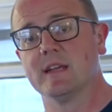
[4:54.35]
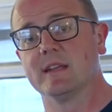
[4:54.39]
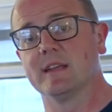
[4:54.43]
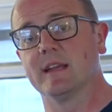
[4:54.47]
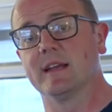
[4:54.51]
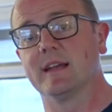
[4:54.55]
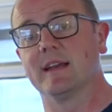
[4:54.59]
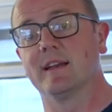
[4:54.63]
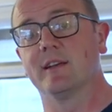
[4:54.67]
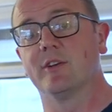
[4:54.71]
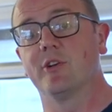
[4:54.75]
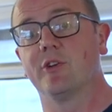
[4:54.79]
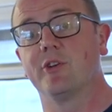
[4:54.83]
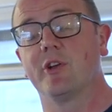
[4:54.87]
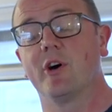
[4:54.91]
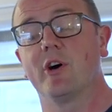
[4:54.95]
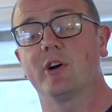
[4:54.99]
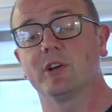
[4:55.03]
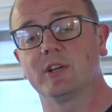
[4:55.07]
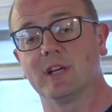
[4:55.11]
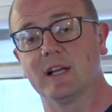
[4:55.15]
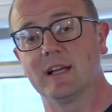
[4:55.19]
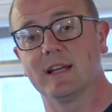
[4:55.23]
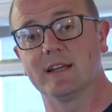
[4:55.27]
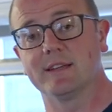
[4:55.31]
then he'll
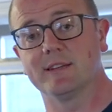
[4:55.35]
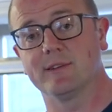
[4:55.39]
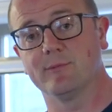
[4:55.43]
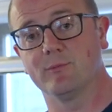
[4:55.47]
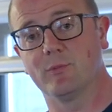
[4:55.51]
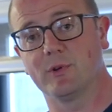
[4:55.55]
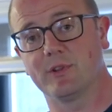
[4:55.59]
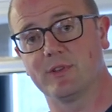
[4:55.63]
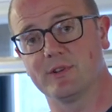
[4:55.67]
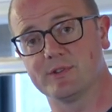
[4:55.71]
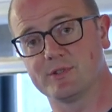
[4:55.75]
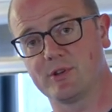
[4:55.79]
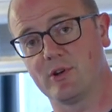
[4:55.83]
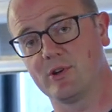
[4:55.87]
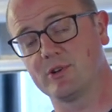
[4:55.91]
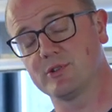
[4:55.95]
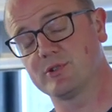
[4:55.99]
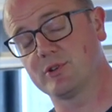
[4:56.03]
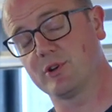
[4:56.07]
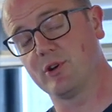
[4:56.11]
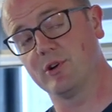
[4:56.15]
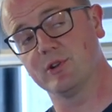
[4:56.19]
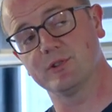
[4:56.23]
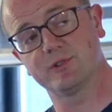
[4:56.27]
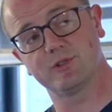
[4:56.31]
inoculate them with his house
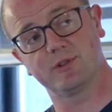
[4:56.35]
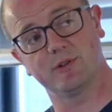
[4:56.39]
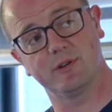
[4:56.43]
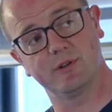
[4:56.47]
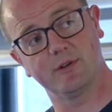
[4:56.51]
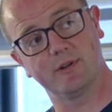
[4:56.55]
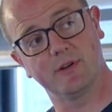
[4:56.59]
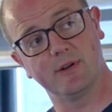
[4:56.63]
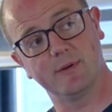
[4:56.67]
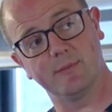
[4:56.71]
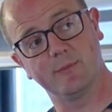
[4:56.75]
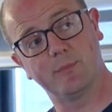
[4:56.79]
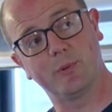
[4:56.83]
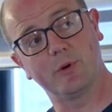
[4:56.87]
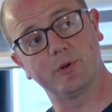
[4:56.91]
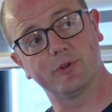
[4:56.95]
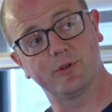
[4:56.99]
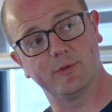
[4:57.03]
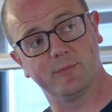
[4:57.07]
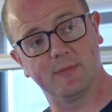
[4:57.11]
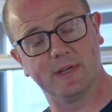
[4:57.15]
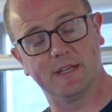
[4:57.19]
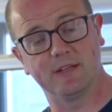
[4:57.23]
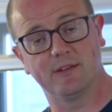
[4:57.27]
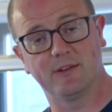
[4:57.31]
culture and put
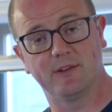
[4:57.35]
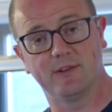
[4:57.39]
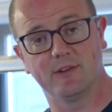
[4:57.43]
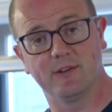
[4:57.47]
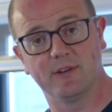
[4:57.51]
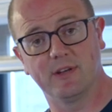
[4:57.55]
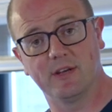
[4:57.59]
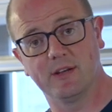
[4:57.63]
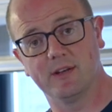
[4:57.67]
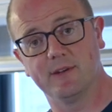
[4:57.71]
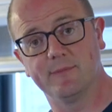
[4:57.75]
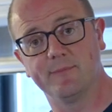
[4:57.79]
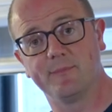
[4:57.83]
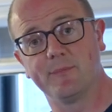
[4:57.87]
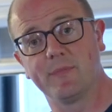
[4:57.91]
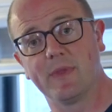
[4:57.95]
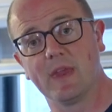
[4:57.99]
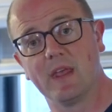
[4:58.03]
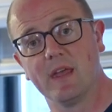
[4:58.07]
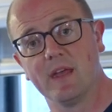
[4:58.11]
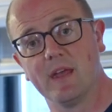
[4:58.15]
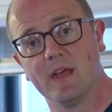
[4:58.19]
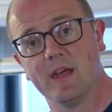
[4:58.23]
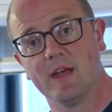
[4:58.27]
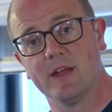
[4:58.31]
them into the,
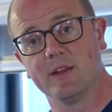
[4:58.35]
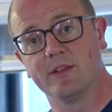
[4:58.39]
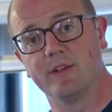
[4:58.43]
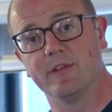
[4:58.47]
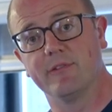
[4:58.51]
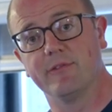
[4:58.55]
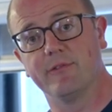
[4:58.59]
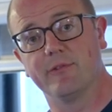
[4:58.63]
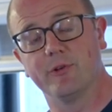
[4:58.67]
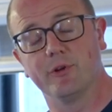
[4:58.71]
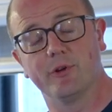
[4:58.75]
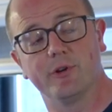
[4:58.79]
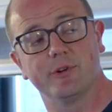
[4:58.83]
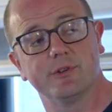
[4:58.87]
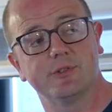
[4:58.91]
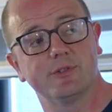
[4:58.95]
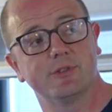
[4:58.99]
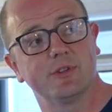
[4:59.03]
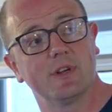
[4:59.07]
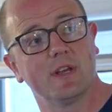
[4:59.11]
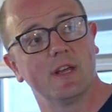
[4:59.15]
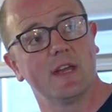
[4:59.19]
the fooders.